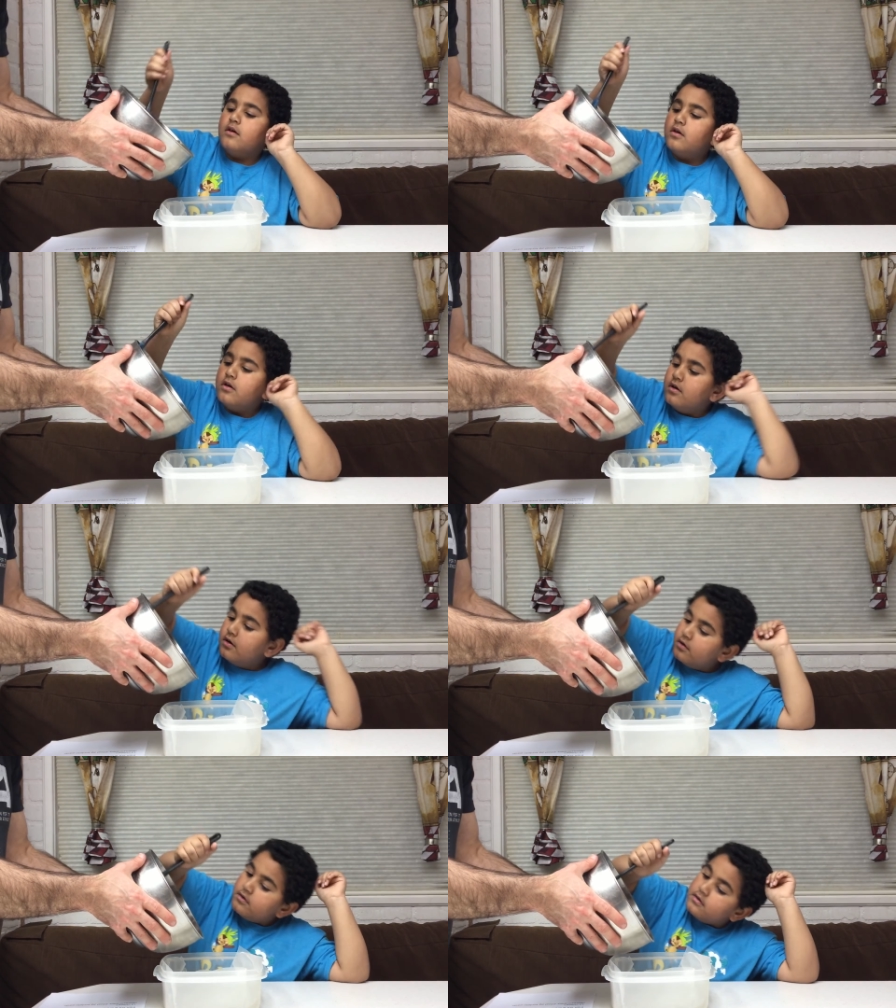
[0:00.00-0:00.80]

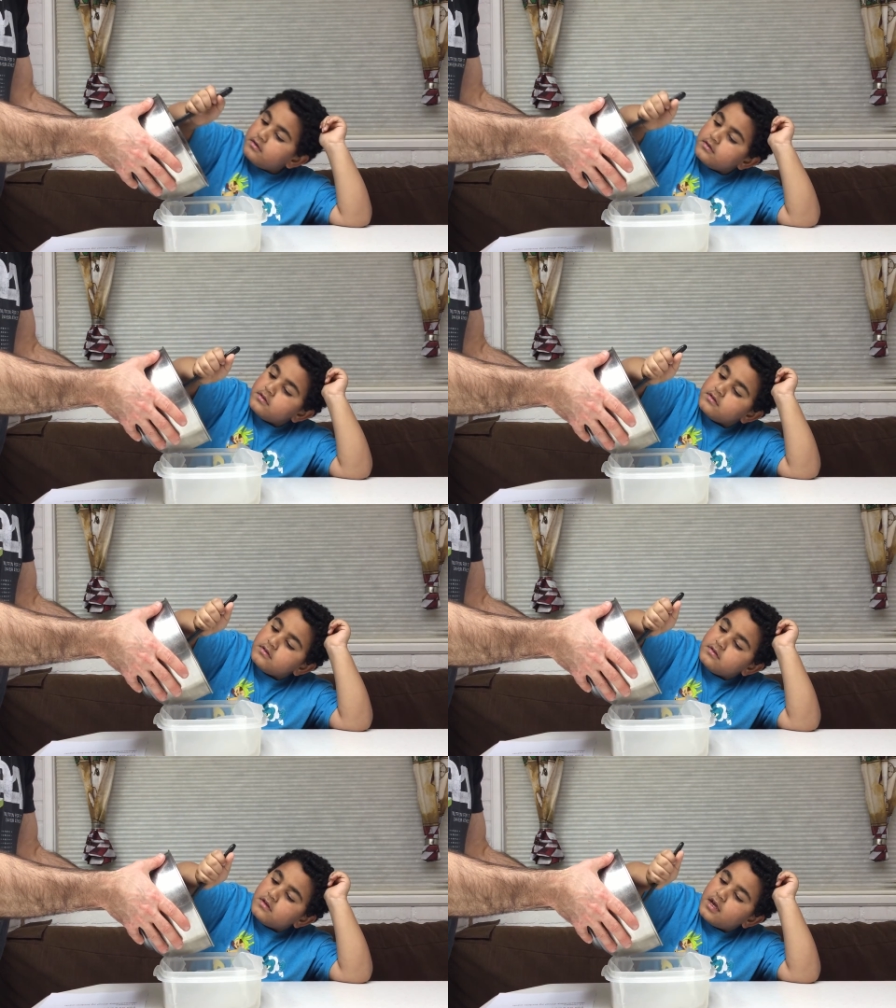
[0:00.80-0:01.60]
Ooh,
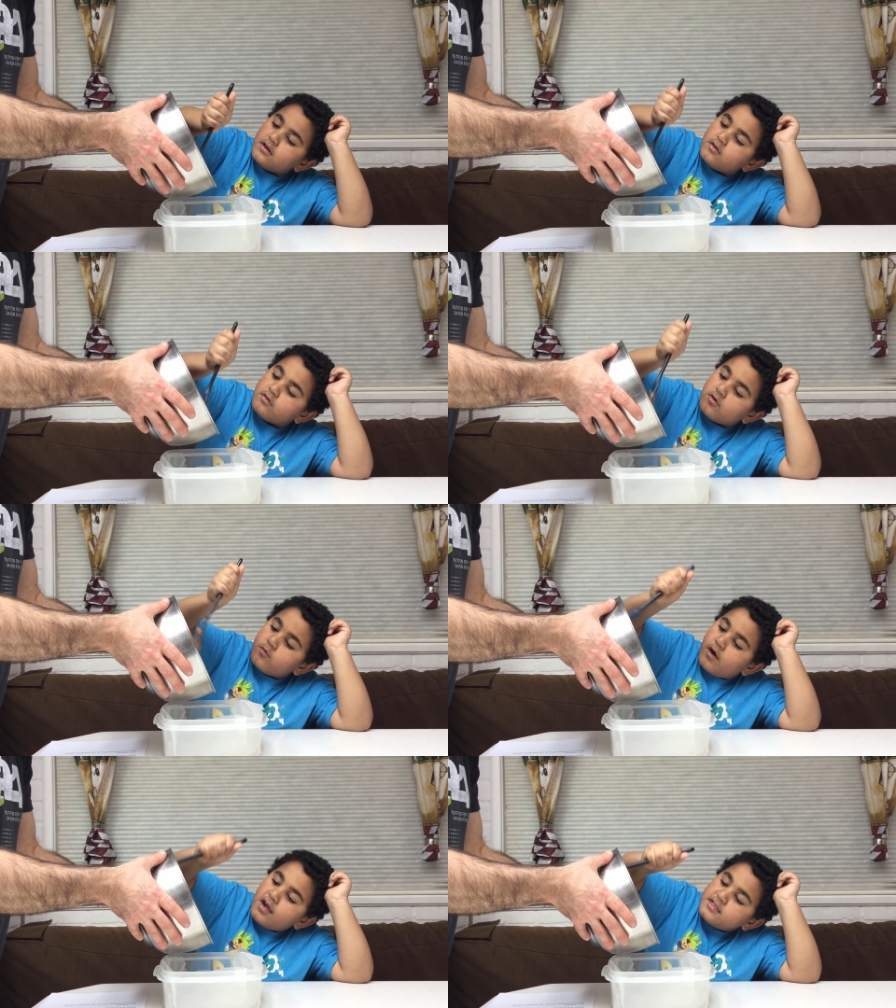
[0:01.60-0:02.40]
I don't know
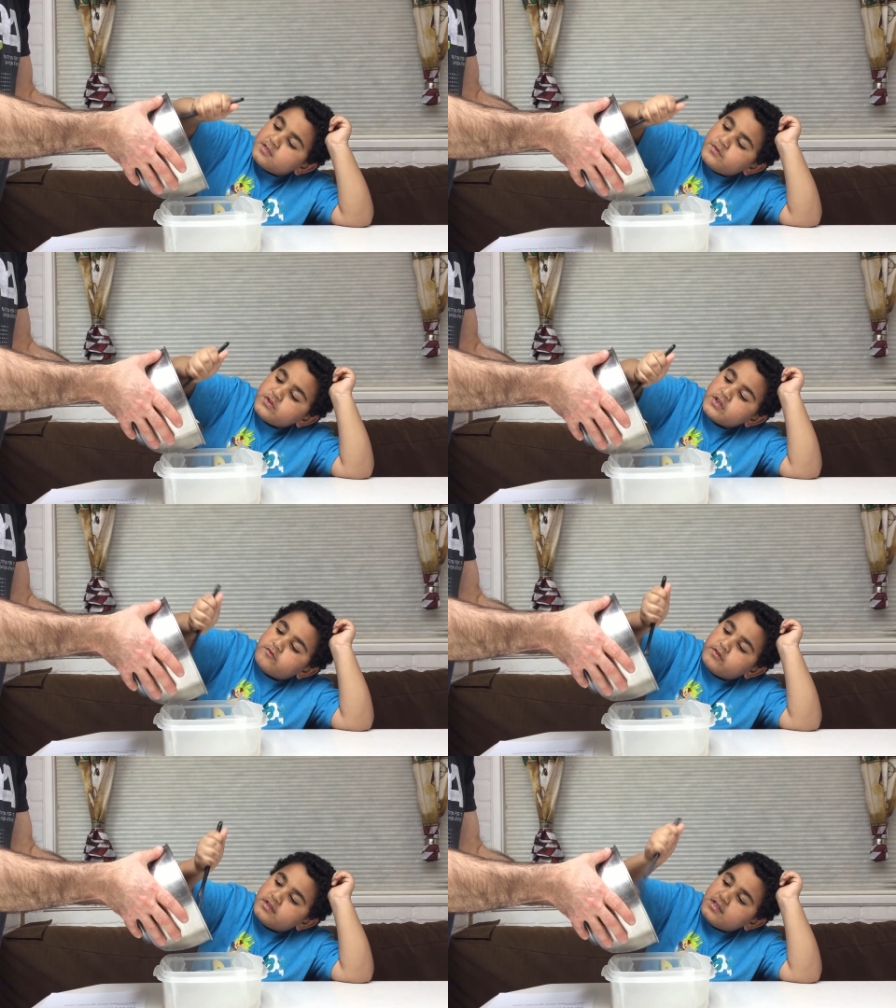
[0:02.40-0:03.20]
why it smells like
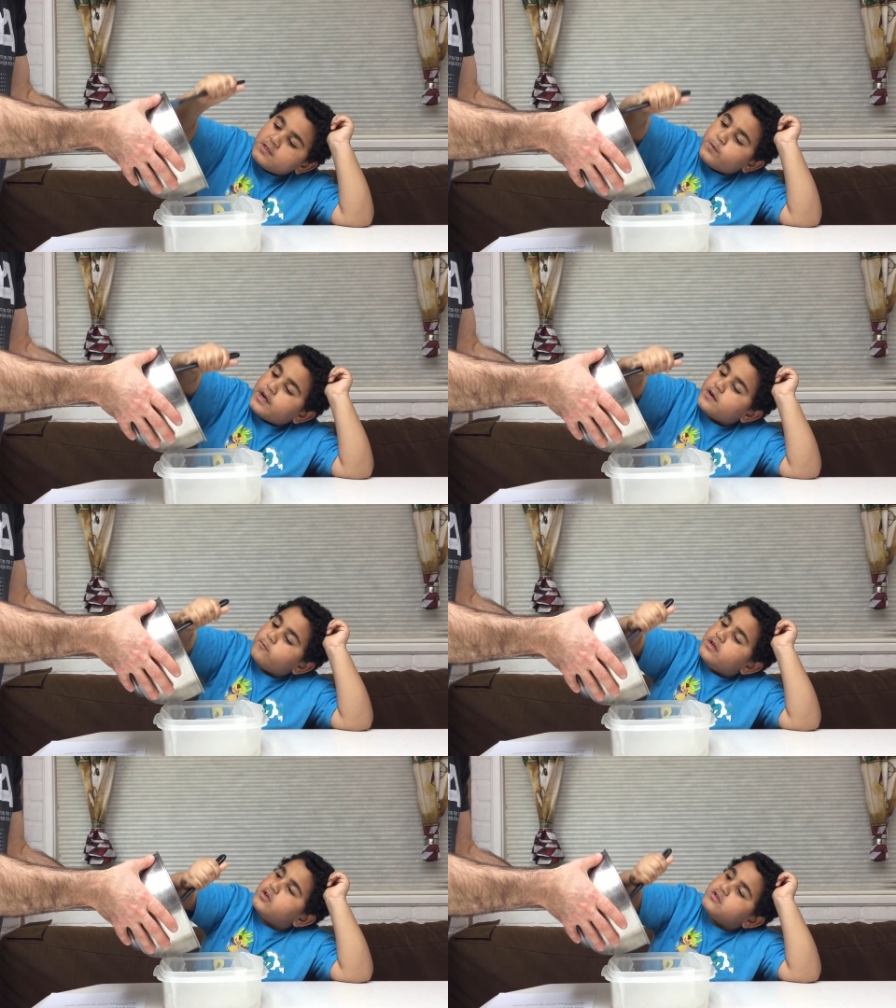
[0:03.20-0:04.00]
Reese's. Why don't
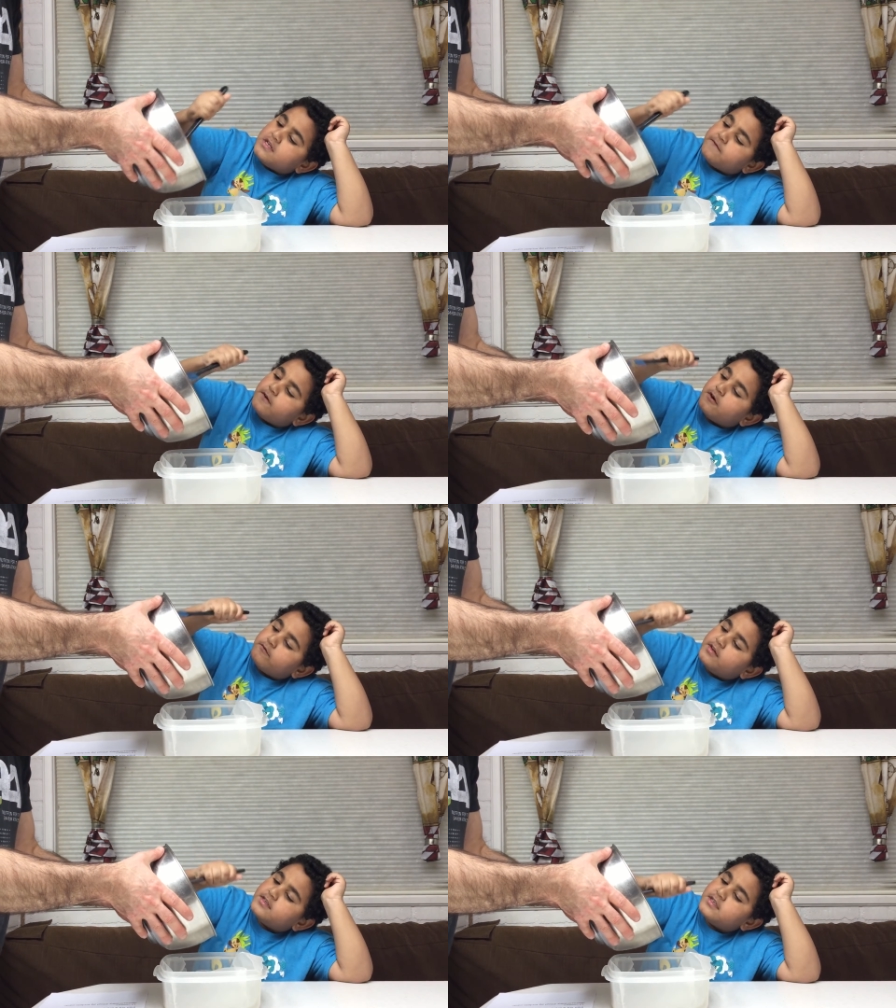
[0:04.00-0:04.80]
we use this for our
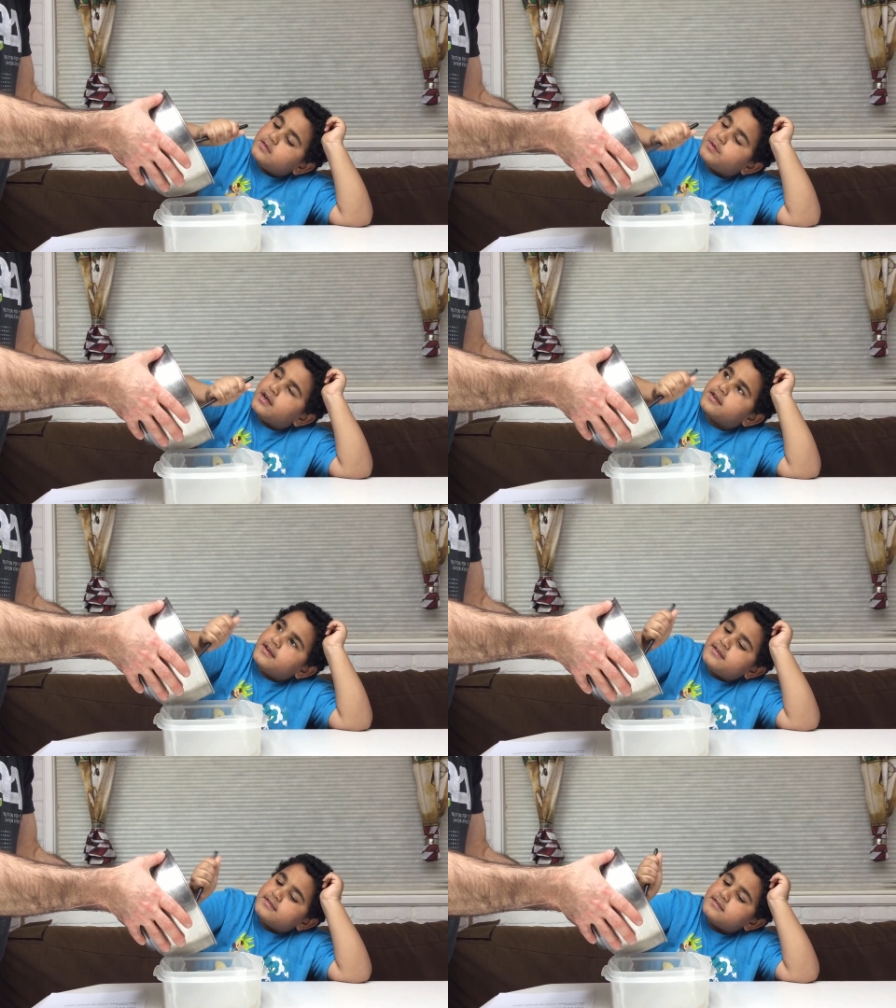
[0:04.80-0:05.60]
Reese's
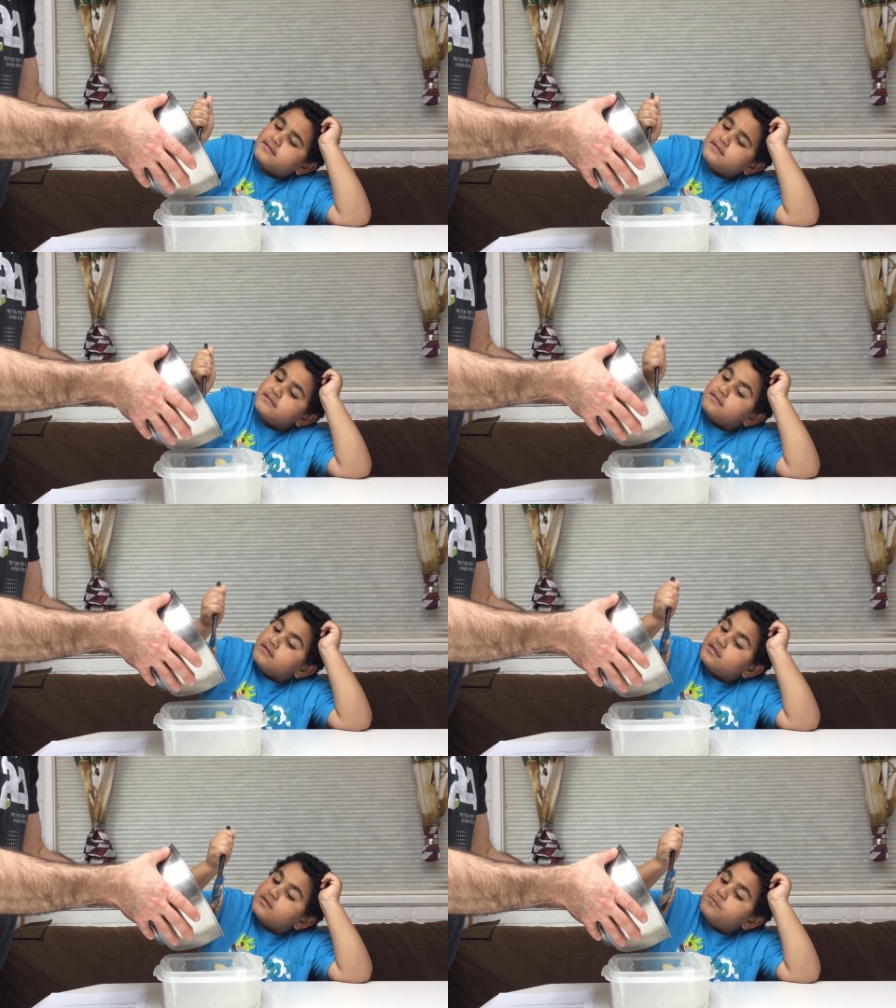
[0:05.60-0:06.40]
pancakes?
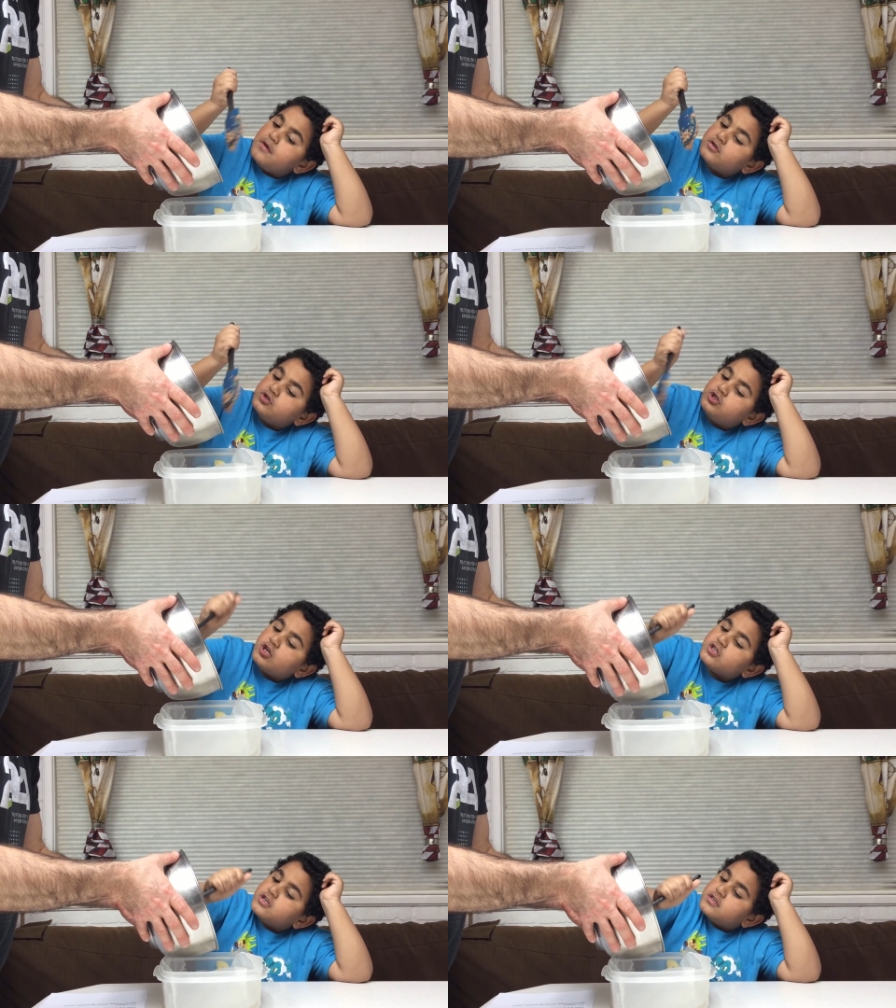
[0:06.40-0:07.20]
Smells
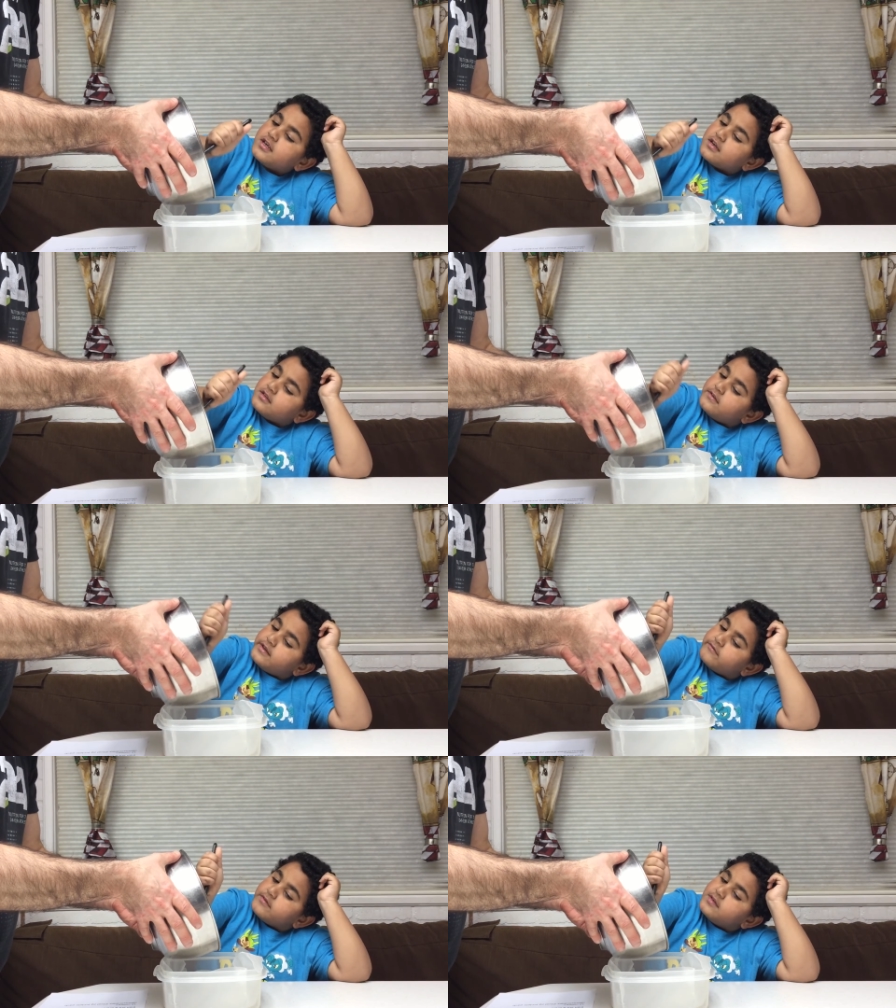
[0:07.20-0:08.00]
just exactly
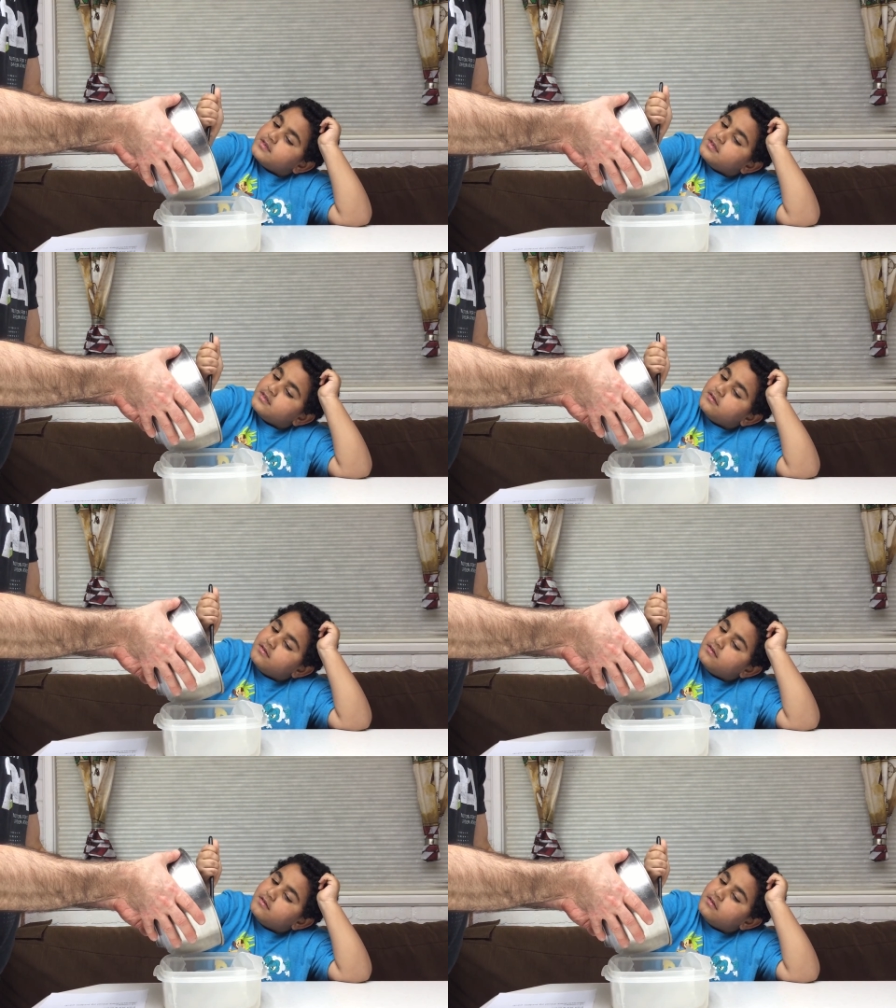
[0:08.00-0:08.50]
like Reese's.